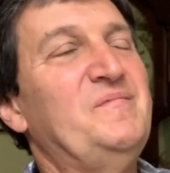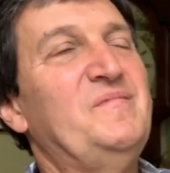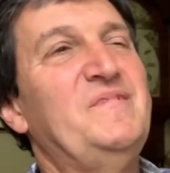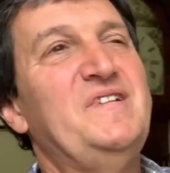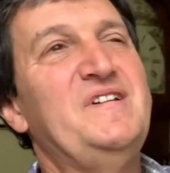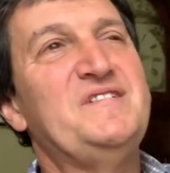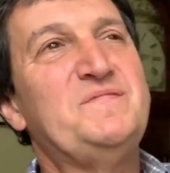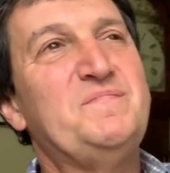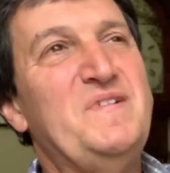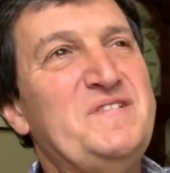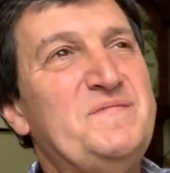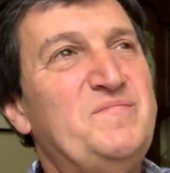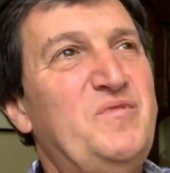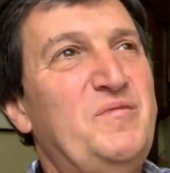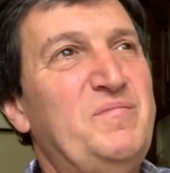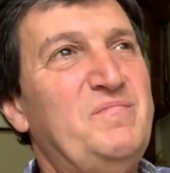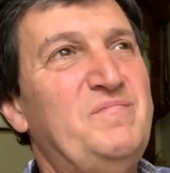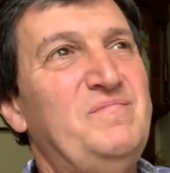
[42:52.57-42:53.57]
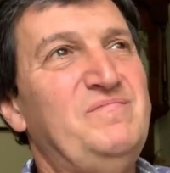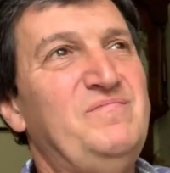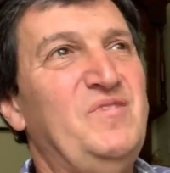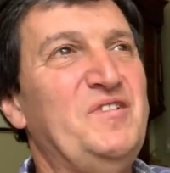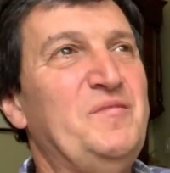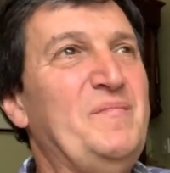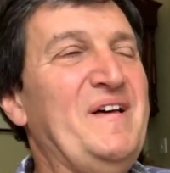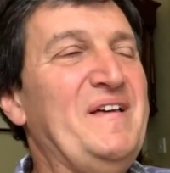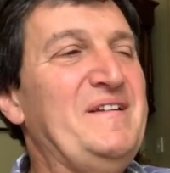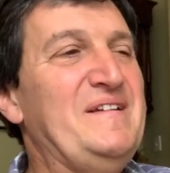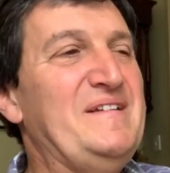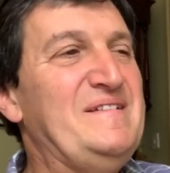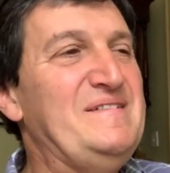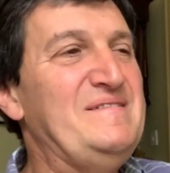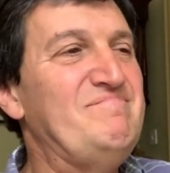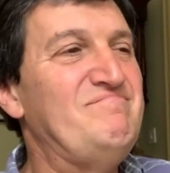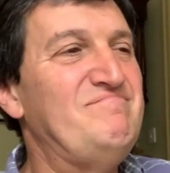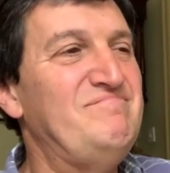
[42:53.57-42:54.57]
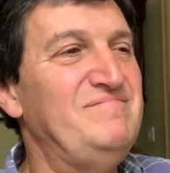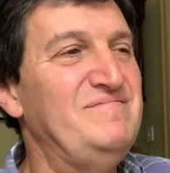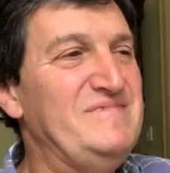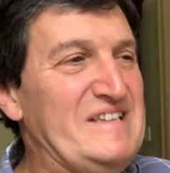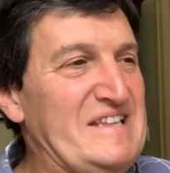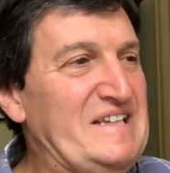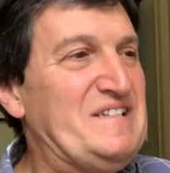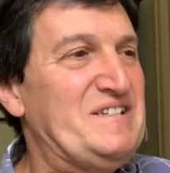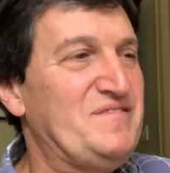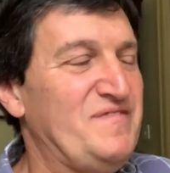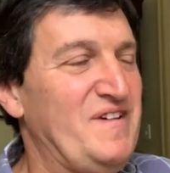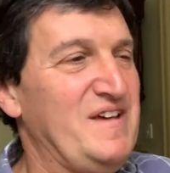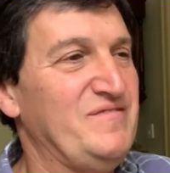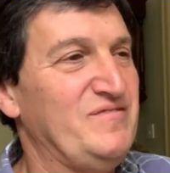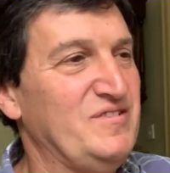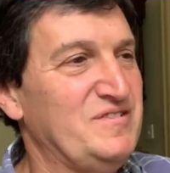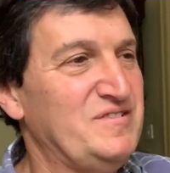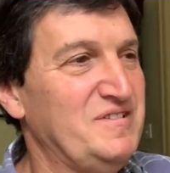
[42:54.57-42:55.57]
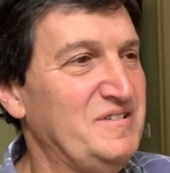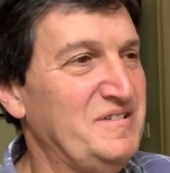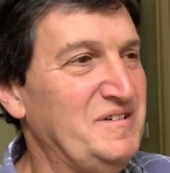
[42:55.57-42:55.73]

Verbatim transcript: Yes, that's one of my least favourite.